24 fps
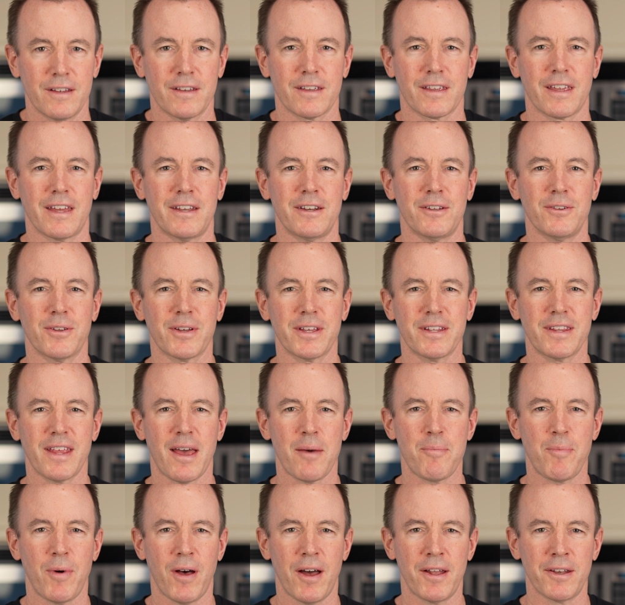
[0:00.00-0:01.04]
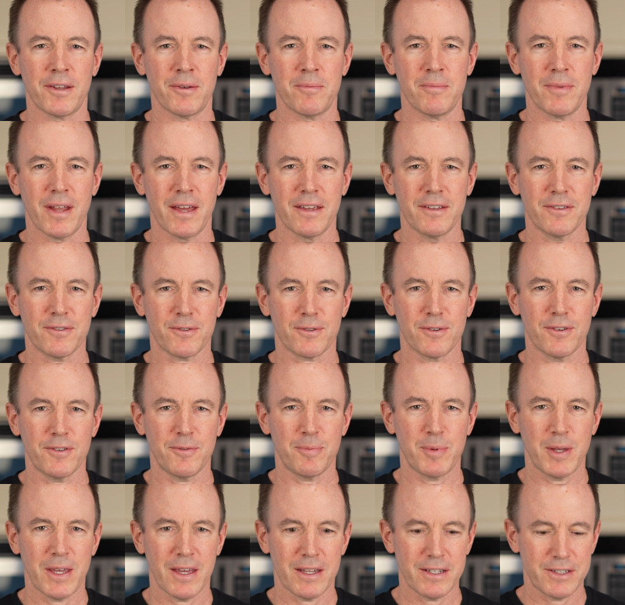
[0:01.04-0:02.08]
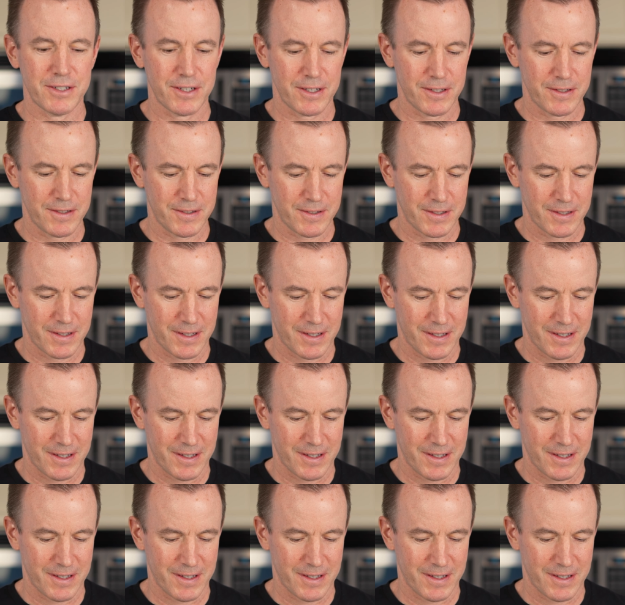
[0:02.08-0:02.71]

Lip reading: Okay, now look at that bottom. Nice crispy edges.